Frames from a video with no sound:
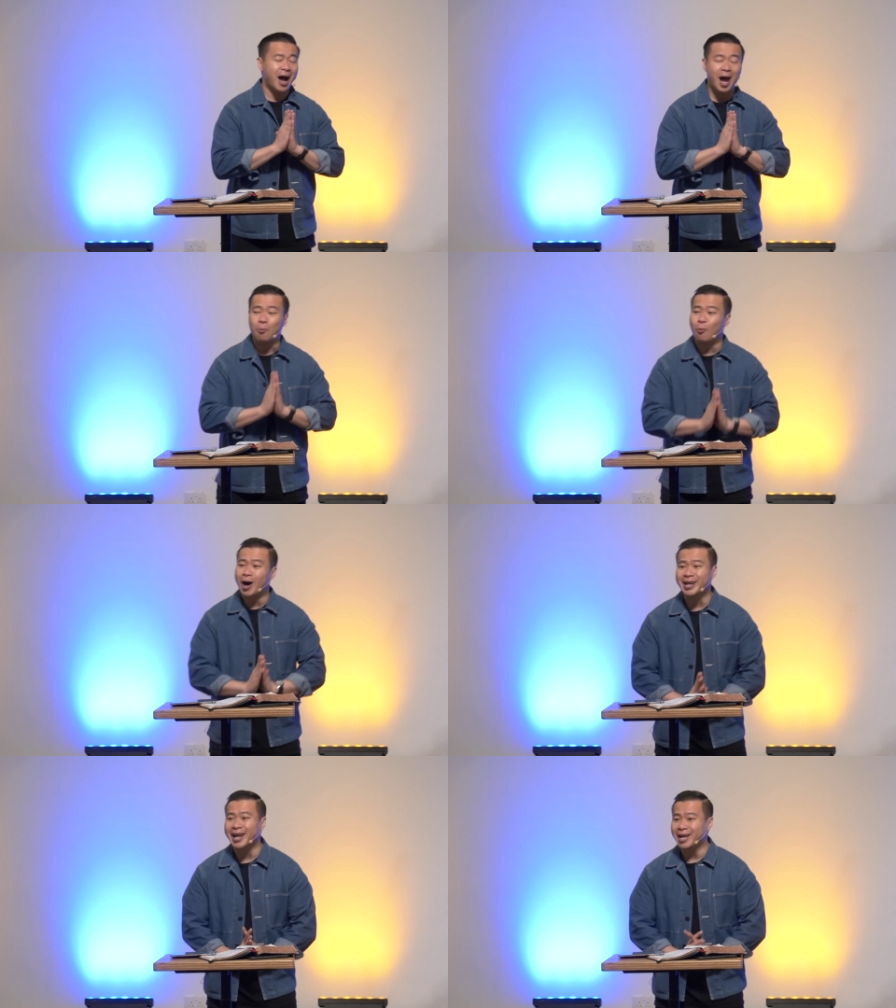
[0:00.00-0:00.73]
I
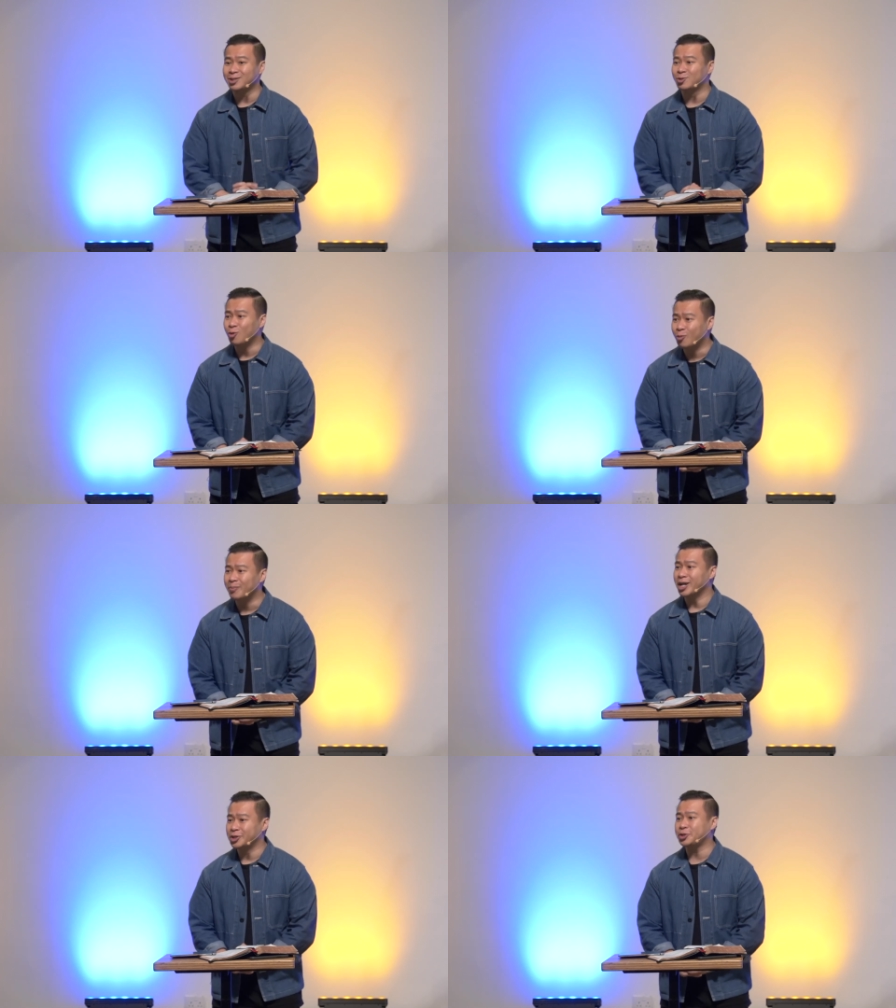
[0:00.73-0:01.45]
want that so
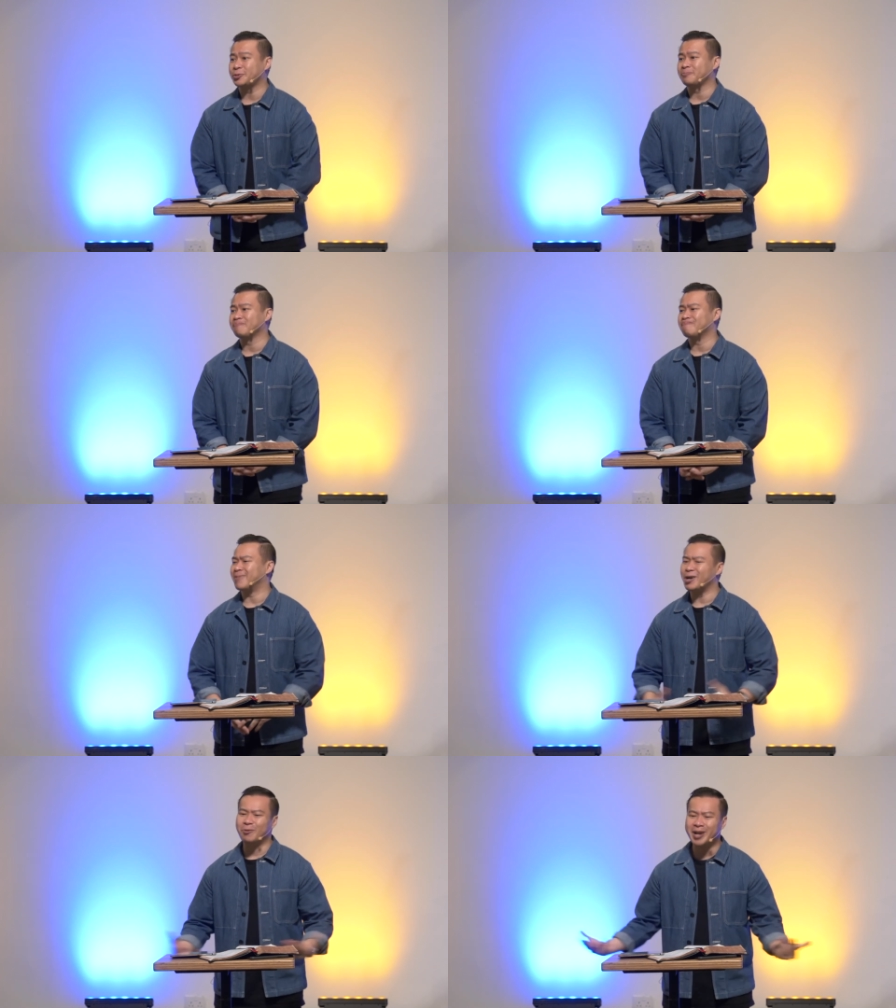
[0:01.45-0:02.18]
much,
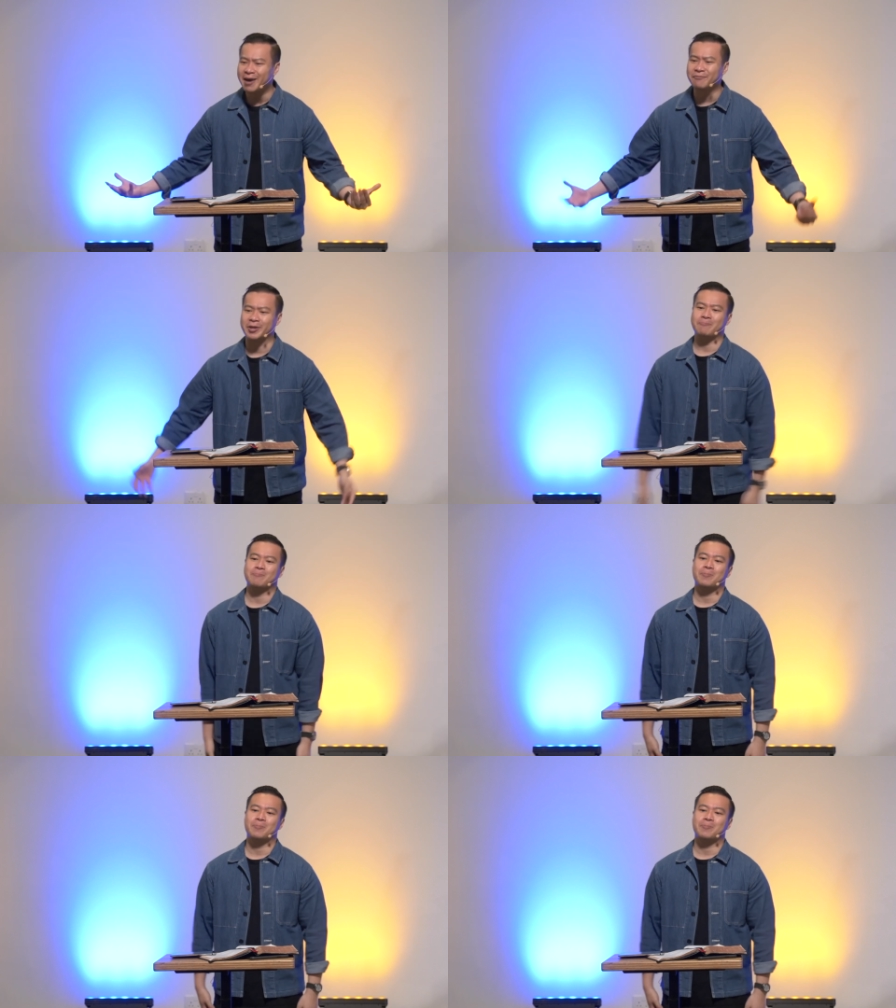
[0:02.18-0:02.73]
but I don't have it.